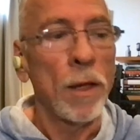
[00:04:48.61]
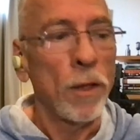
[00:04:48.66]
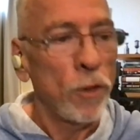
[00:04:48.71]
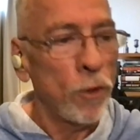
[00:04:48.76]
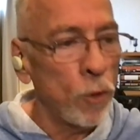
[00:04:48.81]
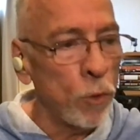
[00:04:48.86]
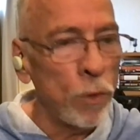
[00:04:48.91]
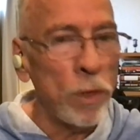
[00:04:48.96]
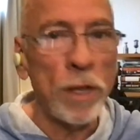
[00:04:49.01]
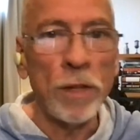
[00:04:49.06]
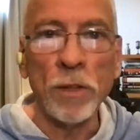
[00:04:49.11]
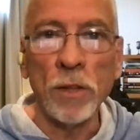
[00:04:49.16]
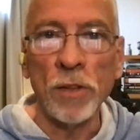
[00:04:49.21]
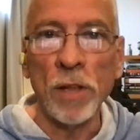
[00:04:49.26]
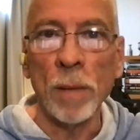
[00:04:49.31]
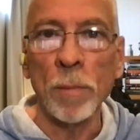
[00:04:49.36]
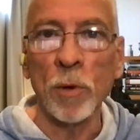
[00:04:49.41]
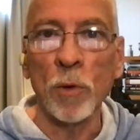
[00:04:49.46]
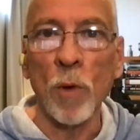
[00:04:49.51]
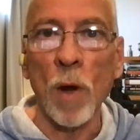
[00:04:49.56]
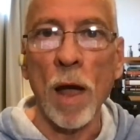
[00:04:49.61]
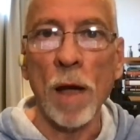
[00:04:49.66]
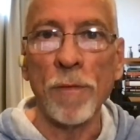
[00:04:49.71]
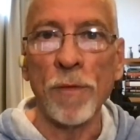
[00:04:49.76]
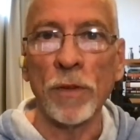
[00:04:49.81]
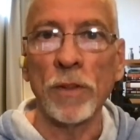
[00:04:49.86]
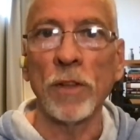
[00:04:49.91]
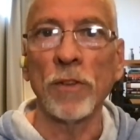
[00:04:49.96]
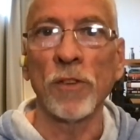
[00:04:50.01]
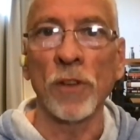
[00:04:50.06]
You need the
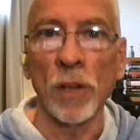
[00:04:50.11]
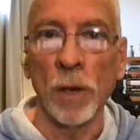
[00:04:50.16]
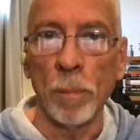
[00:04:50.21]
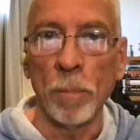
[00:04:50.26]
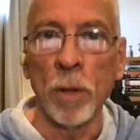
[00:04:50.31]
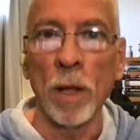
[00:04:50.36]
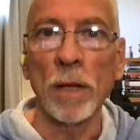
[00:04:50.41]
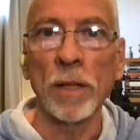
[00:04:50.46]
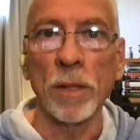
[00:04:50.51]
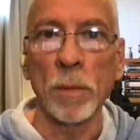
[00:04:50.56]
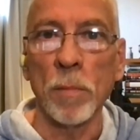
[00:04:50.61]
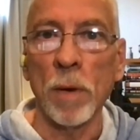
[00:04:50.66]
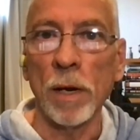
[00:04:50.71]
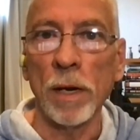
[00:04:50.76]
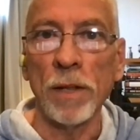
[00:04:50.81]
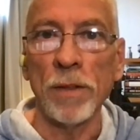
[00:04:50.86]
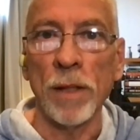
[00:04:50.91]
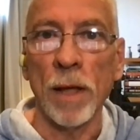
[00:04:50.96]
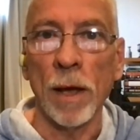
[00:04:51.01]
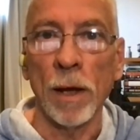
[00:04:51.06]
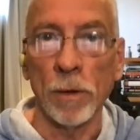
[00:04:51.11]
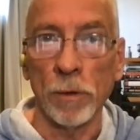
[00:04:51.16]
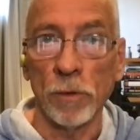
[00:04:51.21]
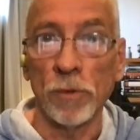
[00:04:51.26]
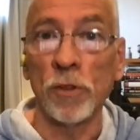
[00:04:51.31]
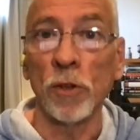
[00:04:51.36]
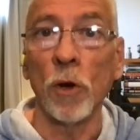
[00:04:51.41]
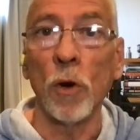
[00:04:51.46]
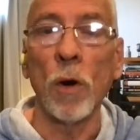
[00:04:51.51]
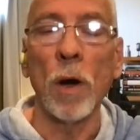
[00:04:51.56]
demographic that's going to plunk the money down.
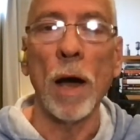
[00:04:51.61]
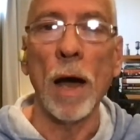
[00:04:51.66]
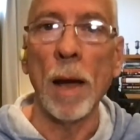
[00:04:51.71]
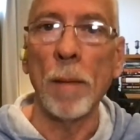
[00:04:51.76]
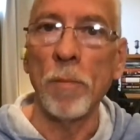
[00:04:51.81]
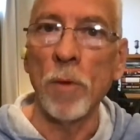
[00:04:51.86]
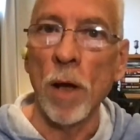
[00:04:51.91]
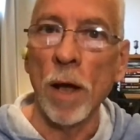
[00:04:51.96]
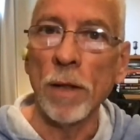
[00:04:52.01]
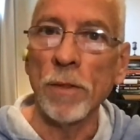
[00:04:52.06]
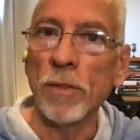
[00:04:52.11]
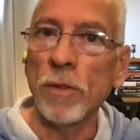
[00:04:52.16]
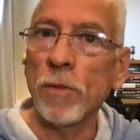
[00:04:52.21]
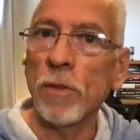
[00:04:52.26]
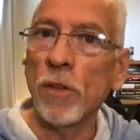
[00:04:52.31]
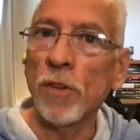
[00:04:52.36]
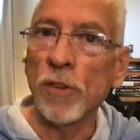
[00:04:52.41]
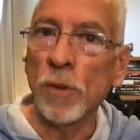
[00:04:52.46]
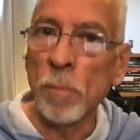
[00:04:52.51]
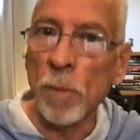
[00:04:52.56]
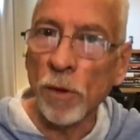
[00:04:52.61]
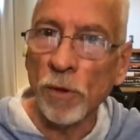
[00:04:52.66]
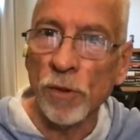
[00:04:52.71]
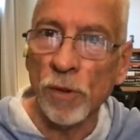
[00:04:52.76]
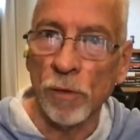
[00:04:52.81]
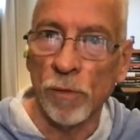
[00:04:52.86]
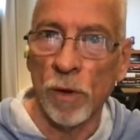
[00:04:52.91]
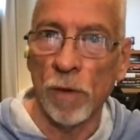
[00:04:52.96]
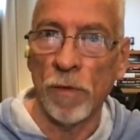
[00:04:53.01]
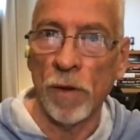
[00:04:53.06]
So I'm not
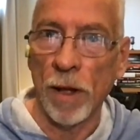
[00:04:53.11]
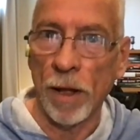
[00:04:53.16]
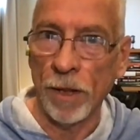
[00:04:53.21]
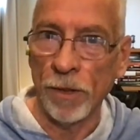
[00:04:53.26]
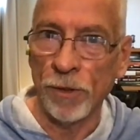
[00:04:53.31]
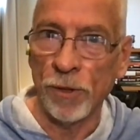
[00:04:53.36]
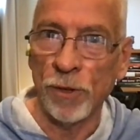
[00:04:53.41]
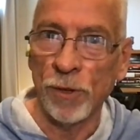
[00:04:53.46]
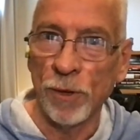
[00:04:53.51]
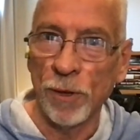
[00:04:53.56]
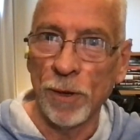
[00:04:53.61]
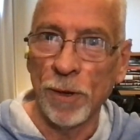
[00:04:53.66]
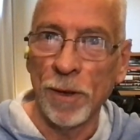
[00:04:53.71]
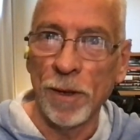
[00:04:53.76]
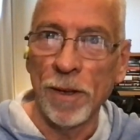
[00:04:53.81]
dismissive of us,